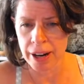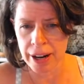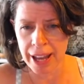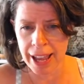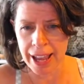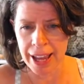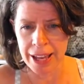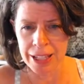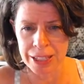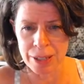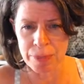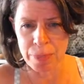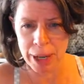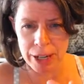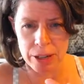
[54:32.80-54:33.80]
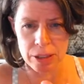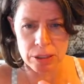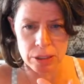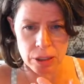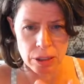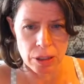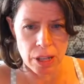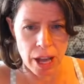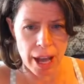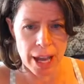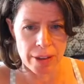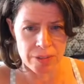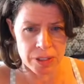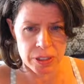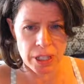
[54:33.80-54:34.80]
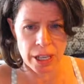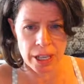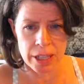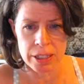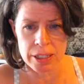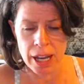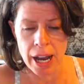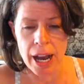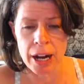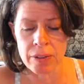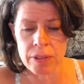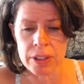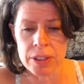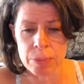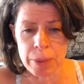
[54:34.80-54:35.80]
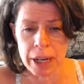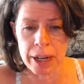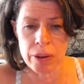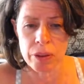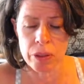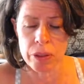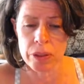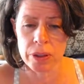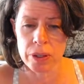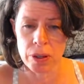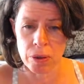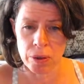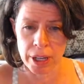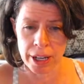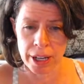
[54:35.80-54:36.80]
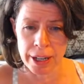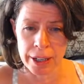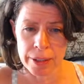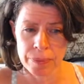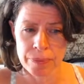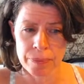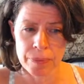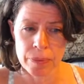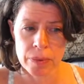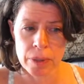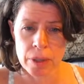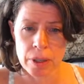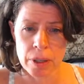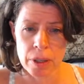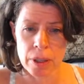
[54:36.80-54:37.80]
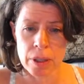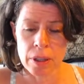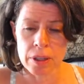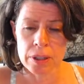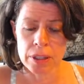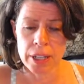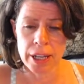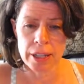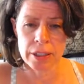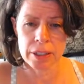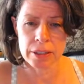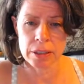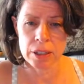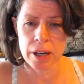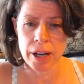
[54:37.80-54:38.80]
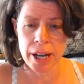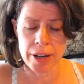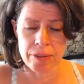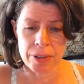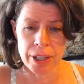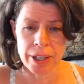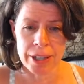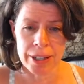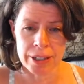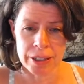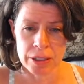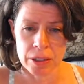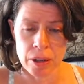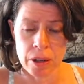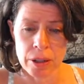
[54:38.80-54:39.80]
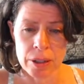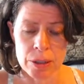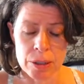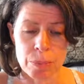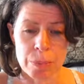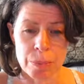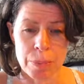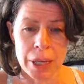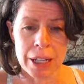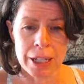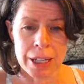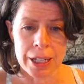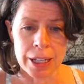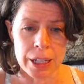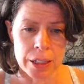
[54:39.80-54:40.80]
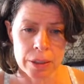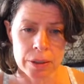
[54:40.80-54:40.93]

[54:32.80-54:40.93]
eggs, it bears live snakes out of its mouth, okay? Snake does not have legs, it's on its belly.